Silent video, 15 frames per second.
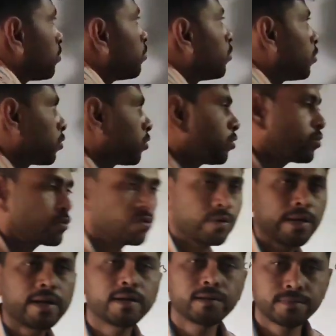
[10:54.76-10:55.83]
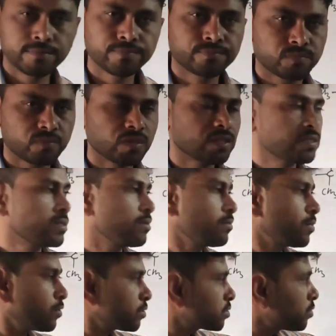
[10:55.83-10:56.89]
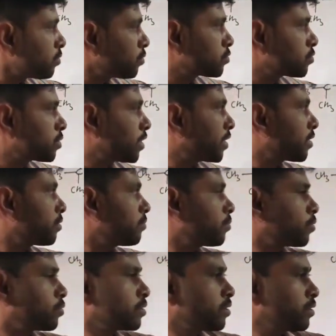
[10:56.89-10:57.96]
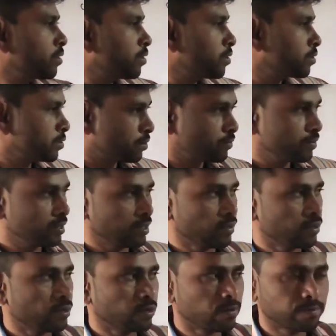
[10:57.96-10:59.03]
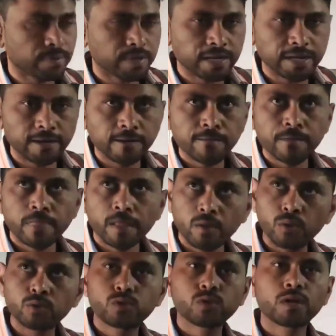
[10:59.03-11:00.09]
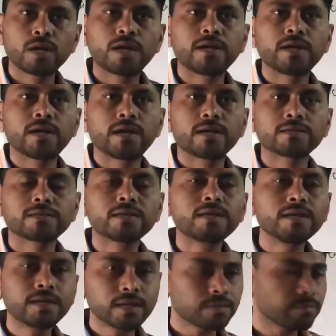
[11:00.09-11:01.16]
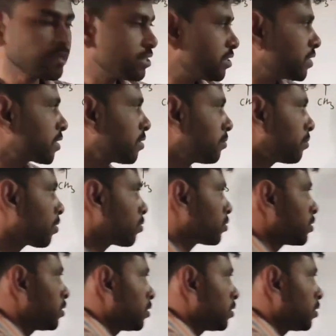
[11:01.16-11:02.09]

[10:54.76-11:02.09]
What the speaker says: Monoozonide, this compound is an ozonoid compound. So we obtain ozonoid as an intermediate compound.